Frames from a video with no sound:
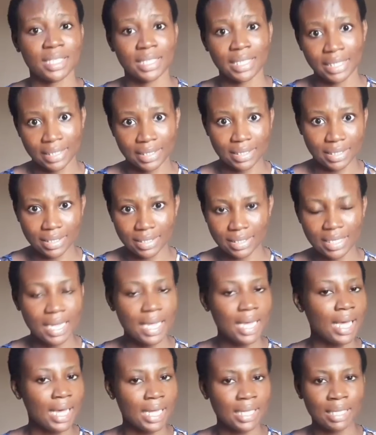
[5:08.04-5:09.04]
to hit it.
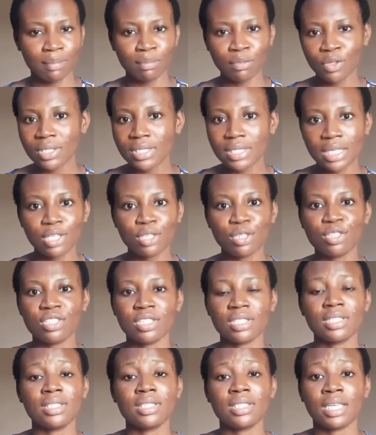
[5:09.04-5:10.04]
And I'm not saying you
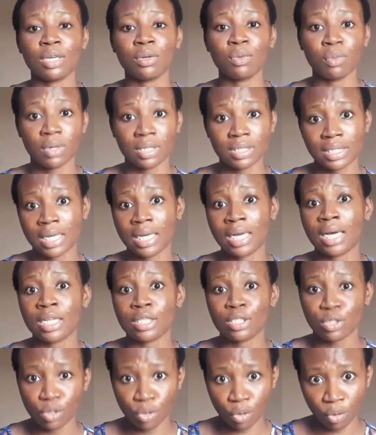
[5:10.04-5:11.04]
shouldn't take water
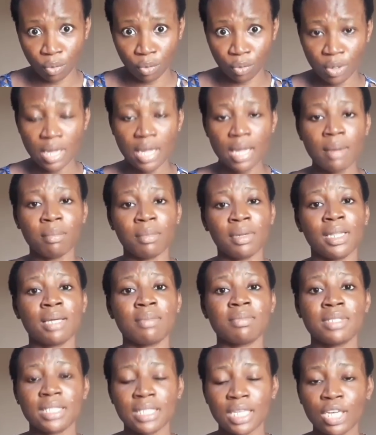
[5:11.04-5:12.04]
at all, but
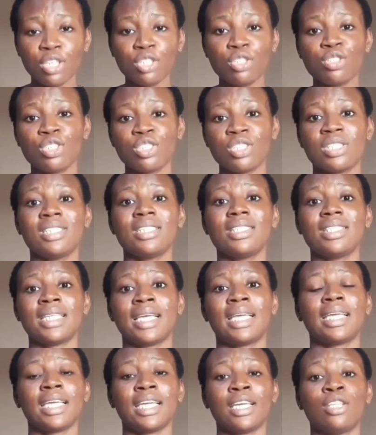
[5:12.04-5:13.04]
I'm saying you shouldn't
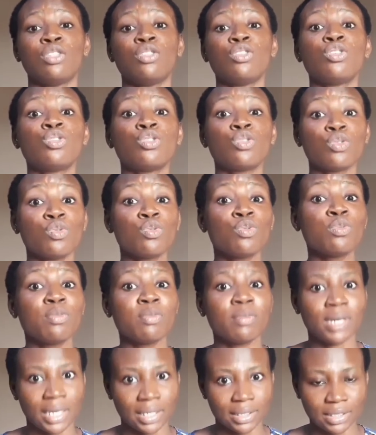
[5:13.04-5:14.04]
take in too
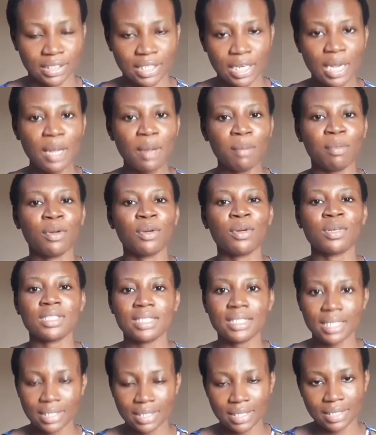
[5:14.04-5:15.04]
much,
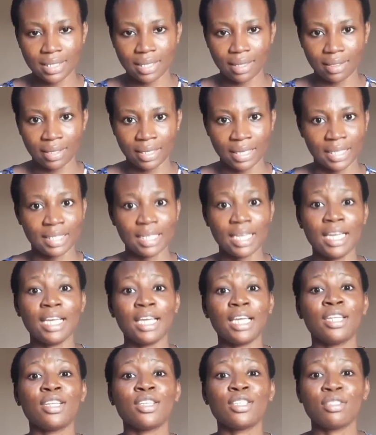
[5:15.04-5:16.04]
because this is the thing.
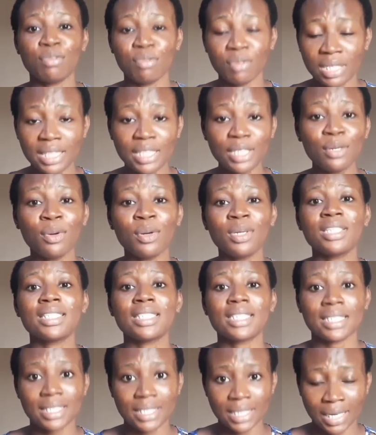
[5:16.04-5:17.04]
It is really going
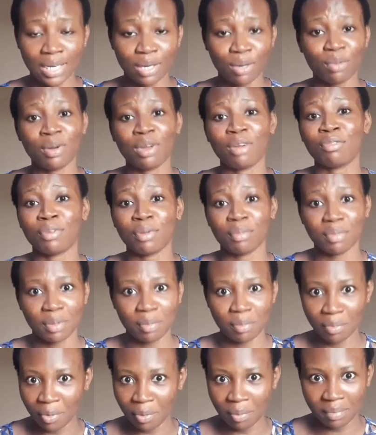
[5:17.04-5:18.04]
to take away from
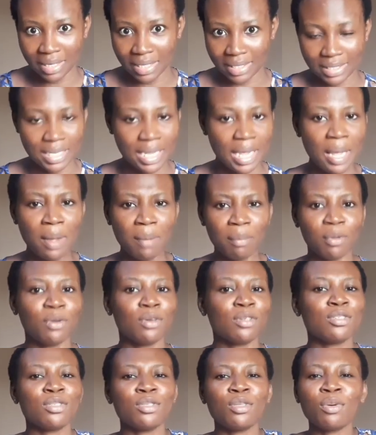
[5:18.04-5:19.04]
the moment,
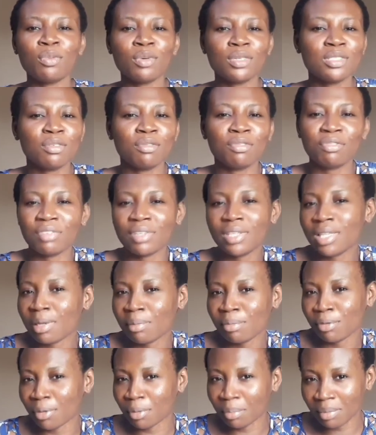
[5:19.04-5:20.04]
because you don't want to fill
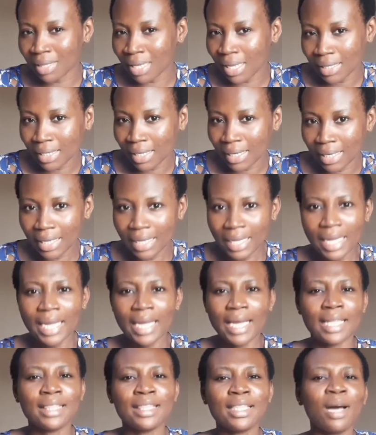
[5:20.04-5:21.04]
up your bladder.
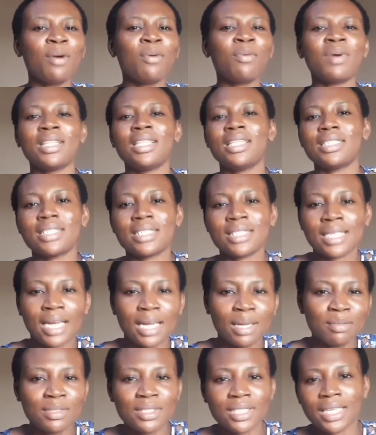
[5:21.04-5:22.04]
And now when it's
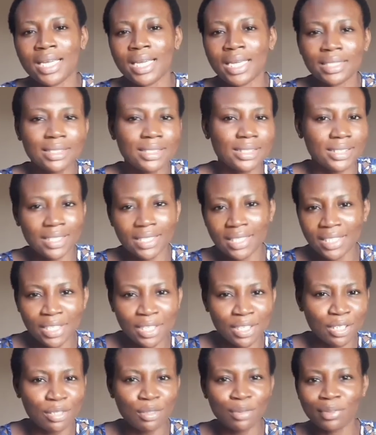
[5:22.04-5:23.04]
time to get
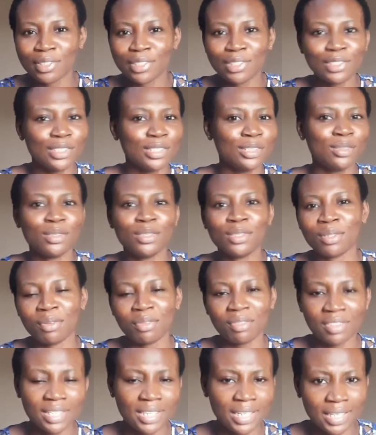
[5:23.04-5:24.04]
jiggy, you want to do your
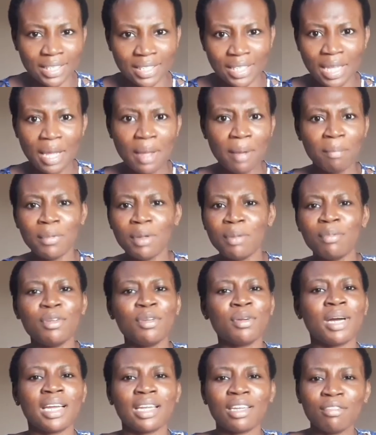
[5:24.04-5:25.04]
thing. Maybe
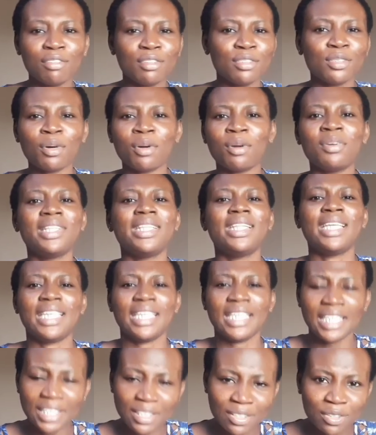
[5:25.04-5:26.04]
you are even
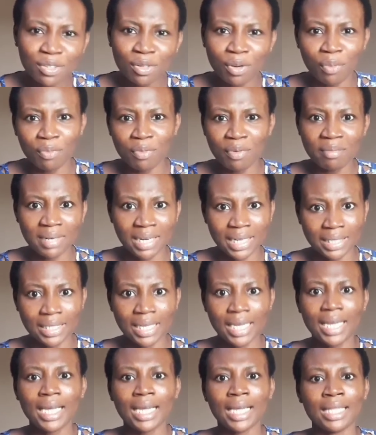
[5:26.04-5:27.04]
already in your woman
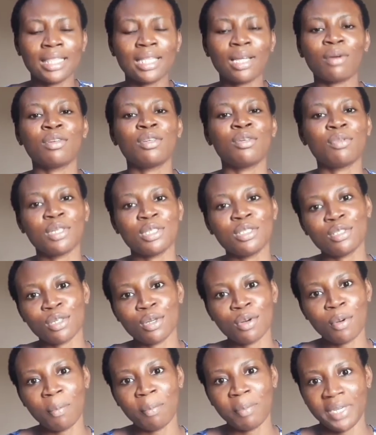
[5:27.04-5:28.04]
and now you want to
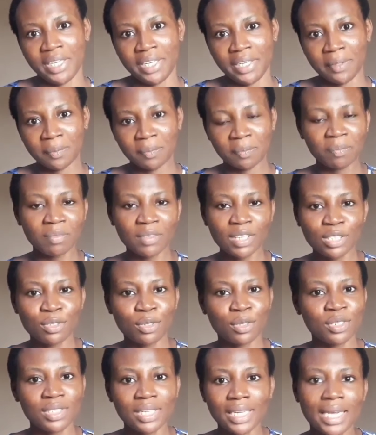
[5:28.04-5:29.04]
go pee.
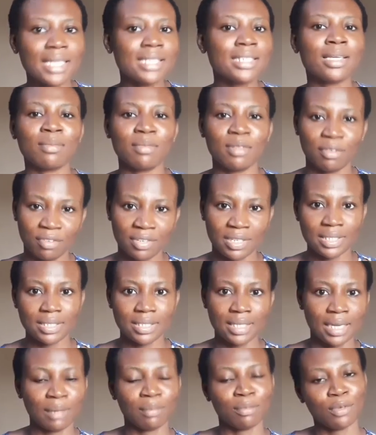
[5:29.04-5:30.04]
So you get up the first
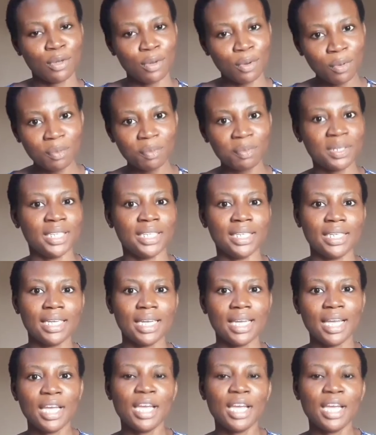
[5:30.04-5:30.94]
time, go pee.